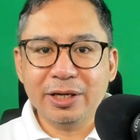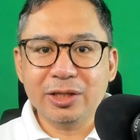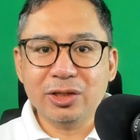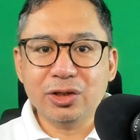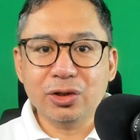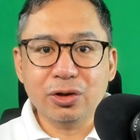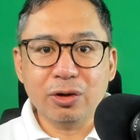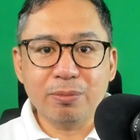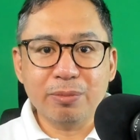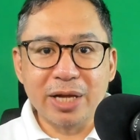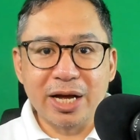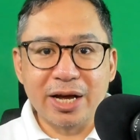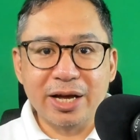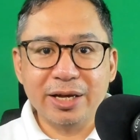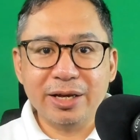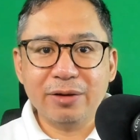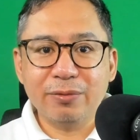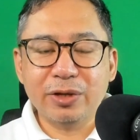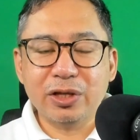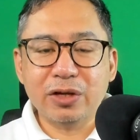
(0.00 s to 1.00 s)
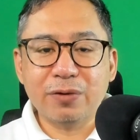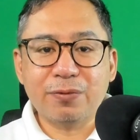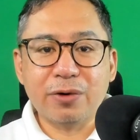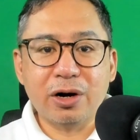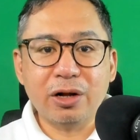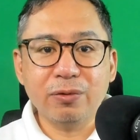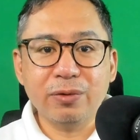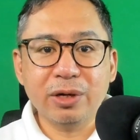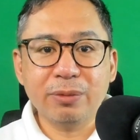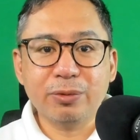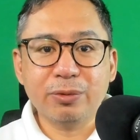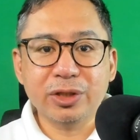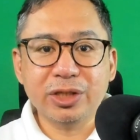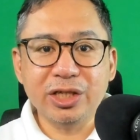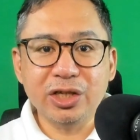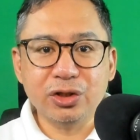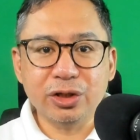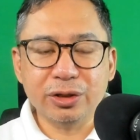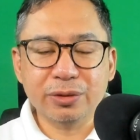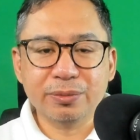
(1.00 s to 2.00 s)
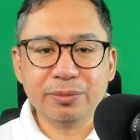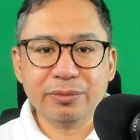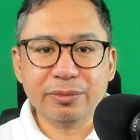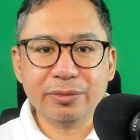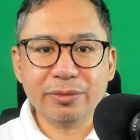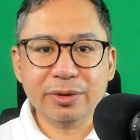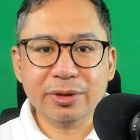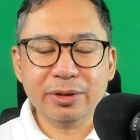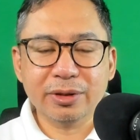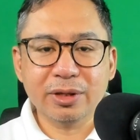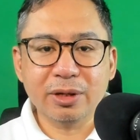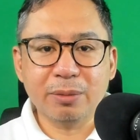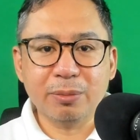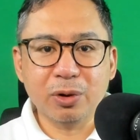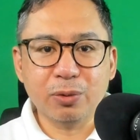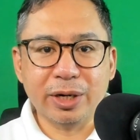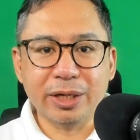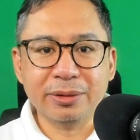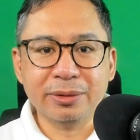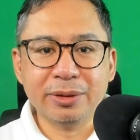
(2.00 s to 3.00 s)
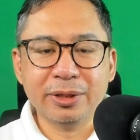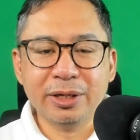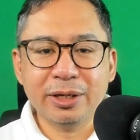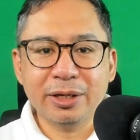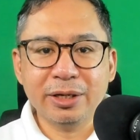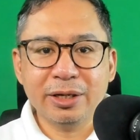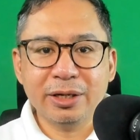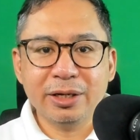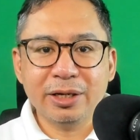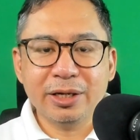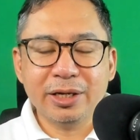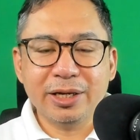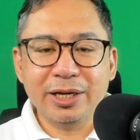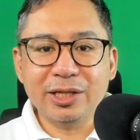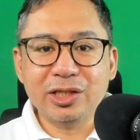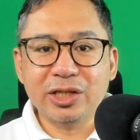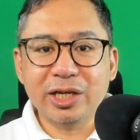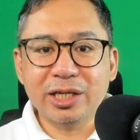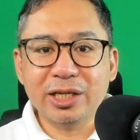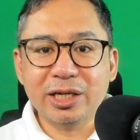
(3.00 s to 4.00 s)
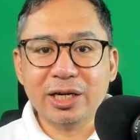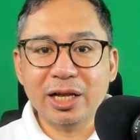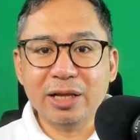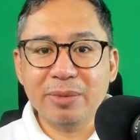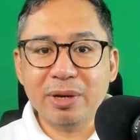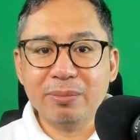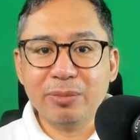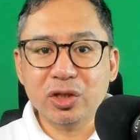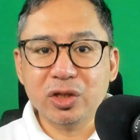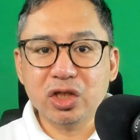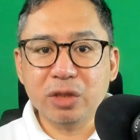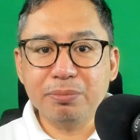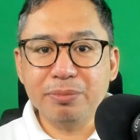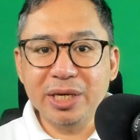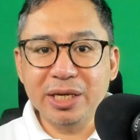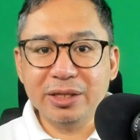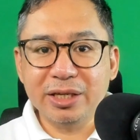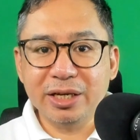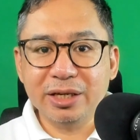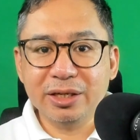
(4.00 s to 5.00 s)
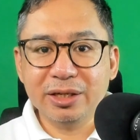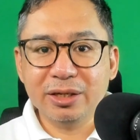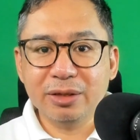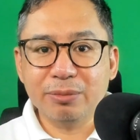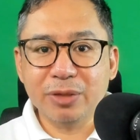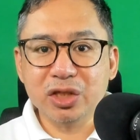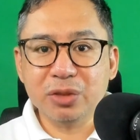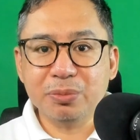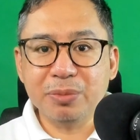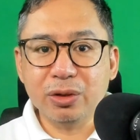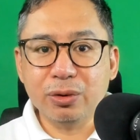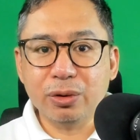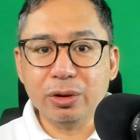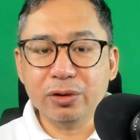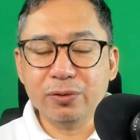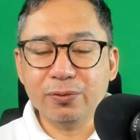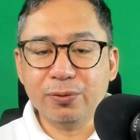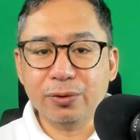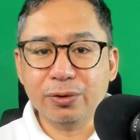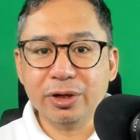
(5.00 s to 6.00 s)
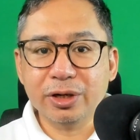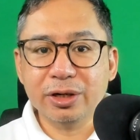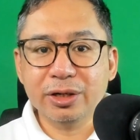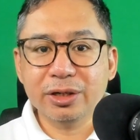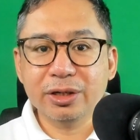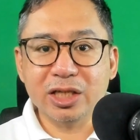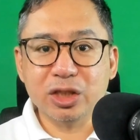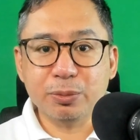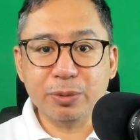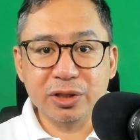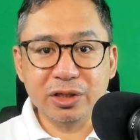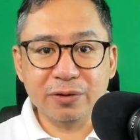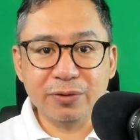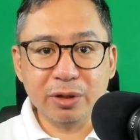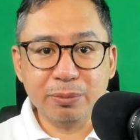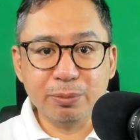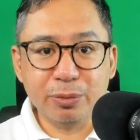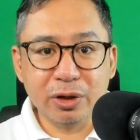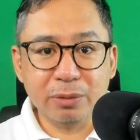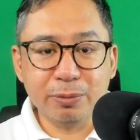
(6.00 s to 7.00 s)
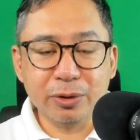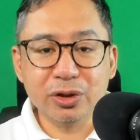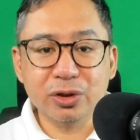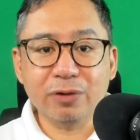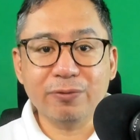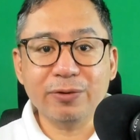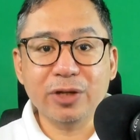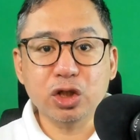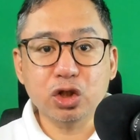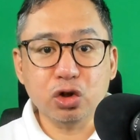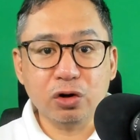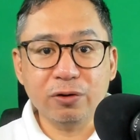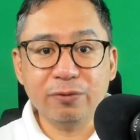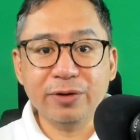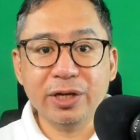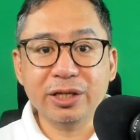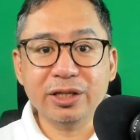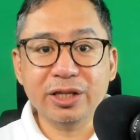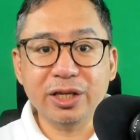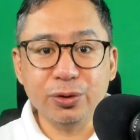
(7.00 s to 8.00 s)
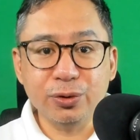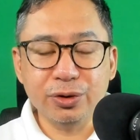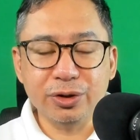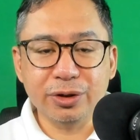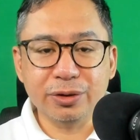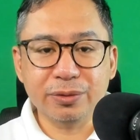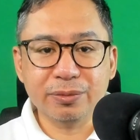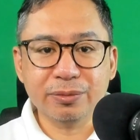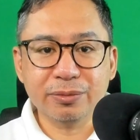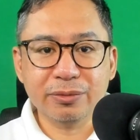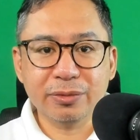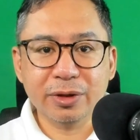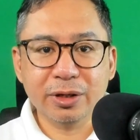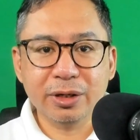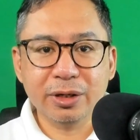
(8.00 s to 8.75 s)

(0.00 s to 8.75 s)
It should comply with the following procedure. Number one, a general membership meeting must be called for the specific purpose of dissolving the union.